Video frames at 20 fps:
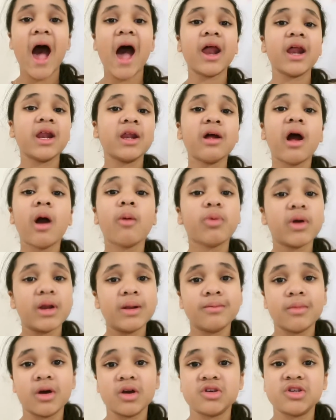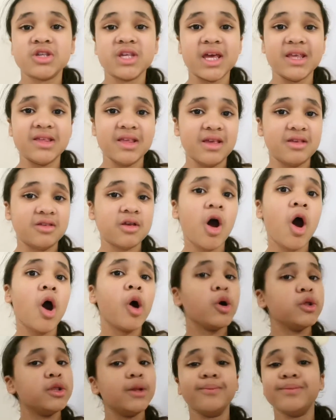And I know I'll pretty much say this
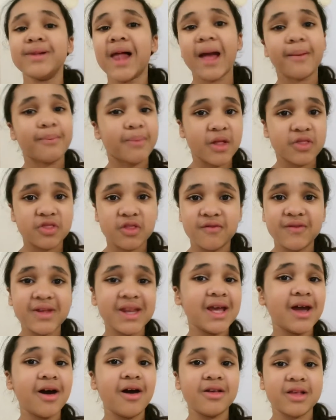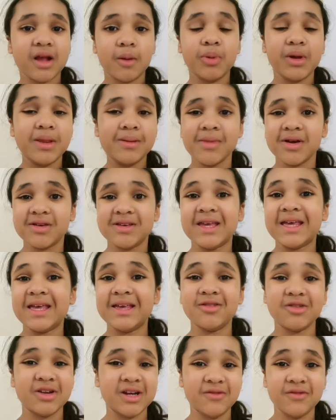on the Black Panther videos, I pretty much say
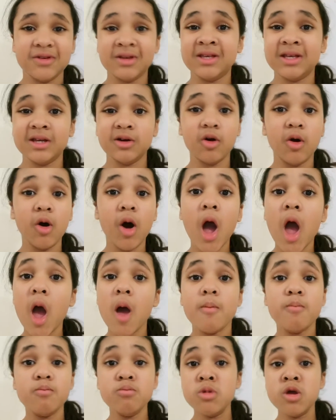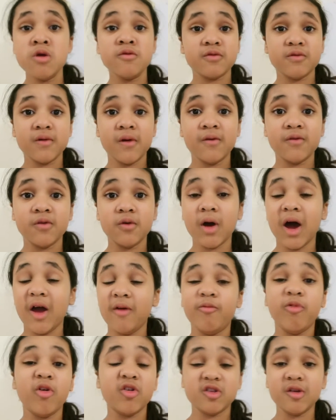this on every single movie review
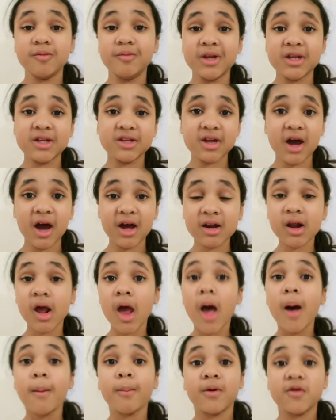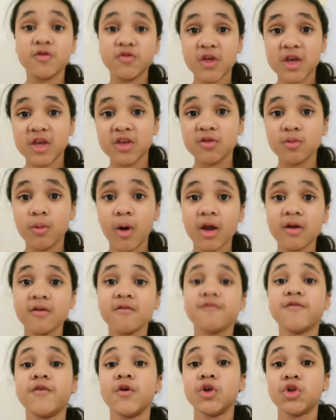I've possibly done, but this one,
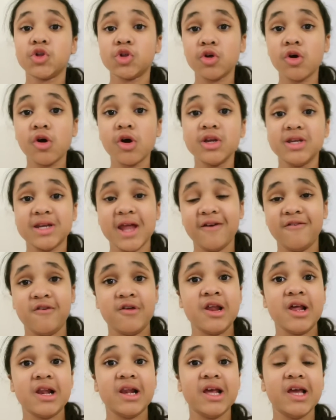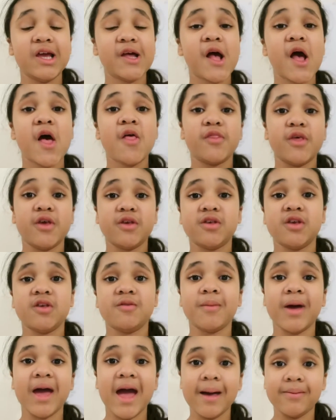for sure, definitely, this
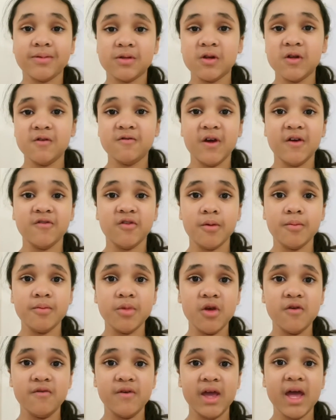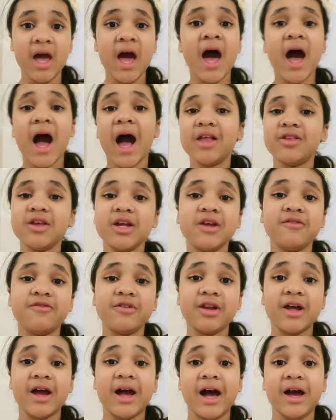is my absolute favourite movie. I don't
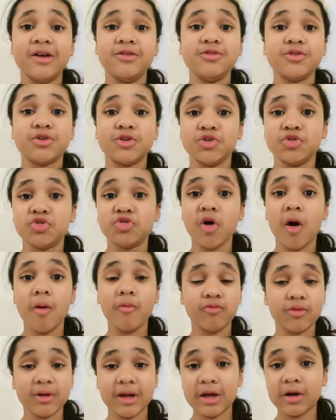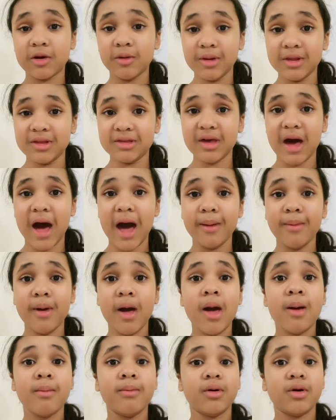even know how you can top Wrinkle in Time,
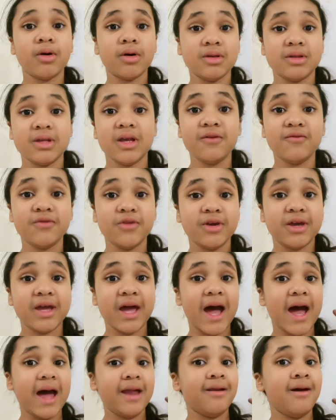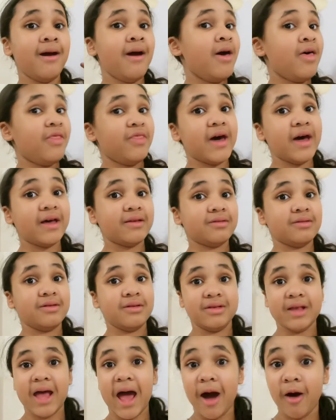because if you can, that's
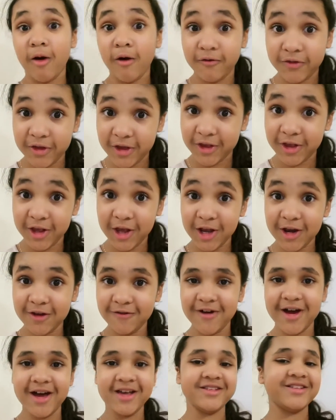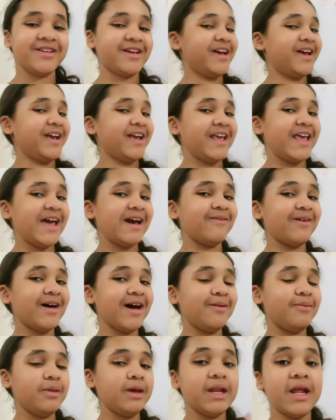just out of this universe. Get what
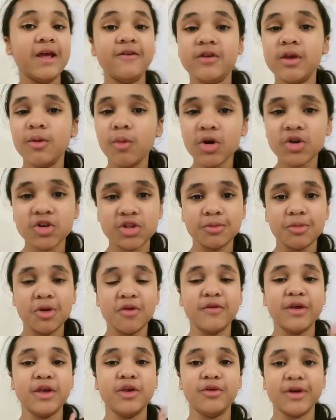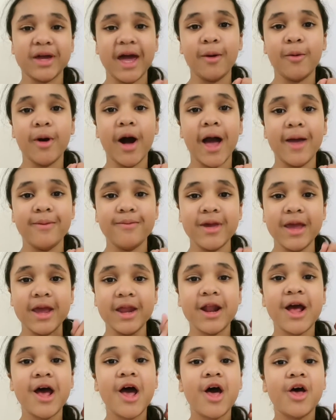I mean? If you watch the movie, you'll get what I
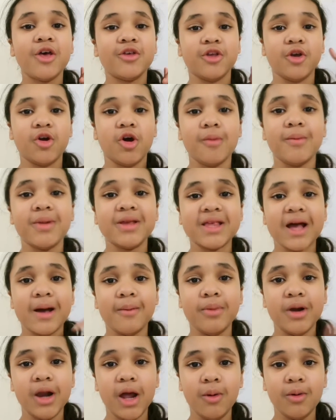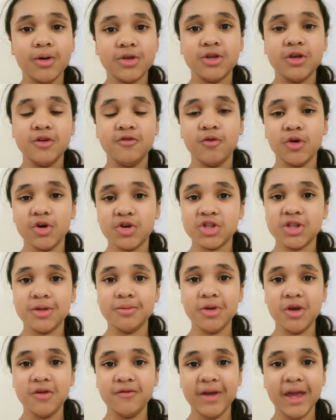mean. So comment down below once you've watched the
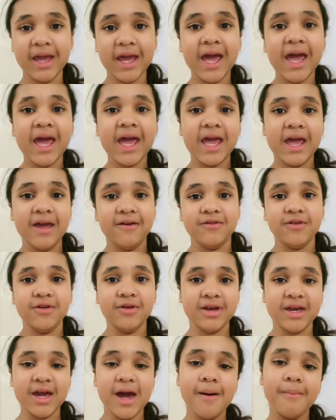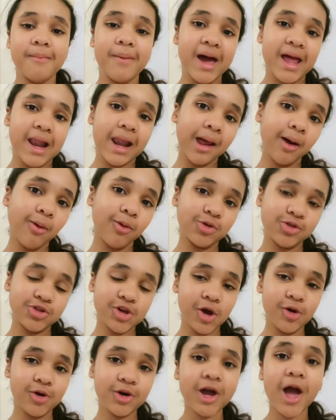movie if you get my little
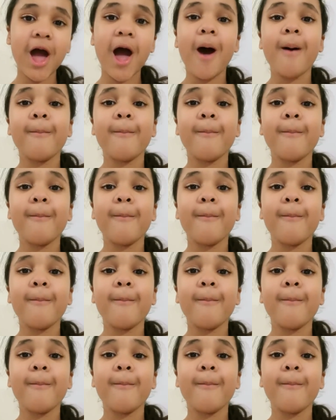joke.